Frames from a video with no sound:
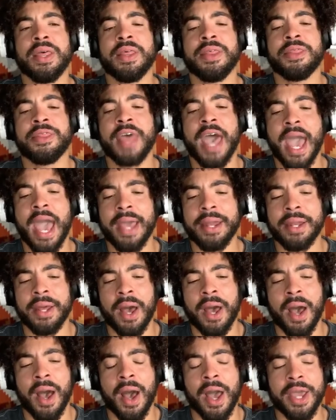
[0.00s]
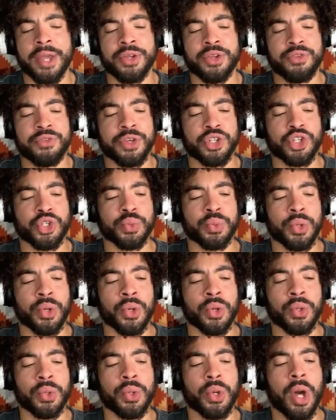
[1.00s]
that
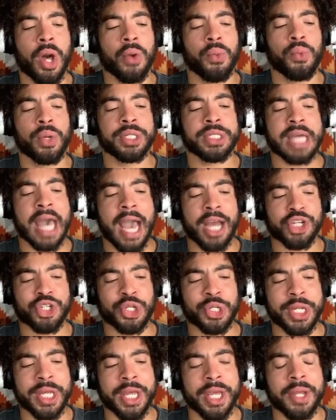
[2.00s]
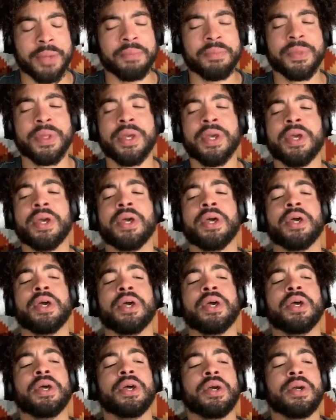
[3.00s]
individual was actually
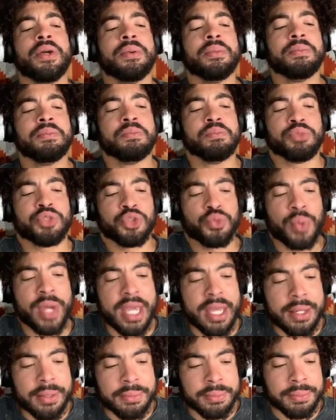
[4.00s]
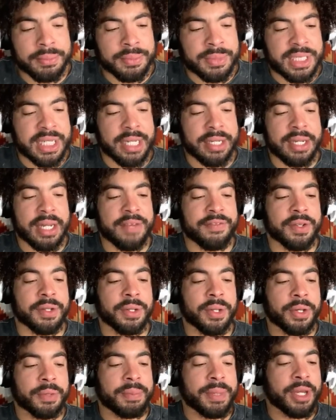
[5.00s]
sweet. Didn't
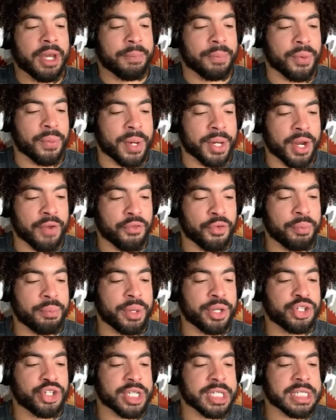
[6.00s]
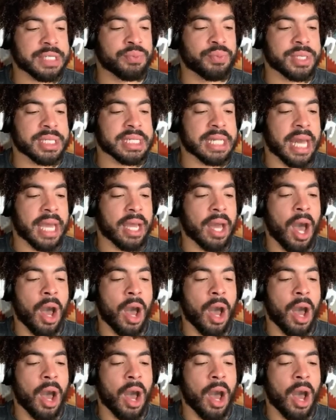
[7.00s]
even look me up or whatever, but just was like,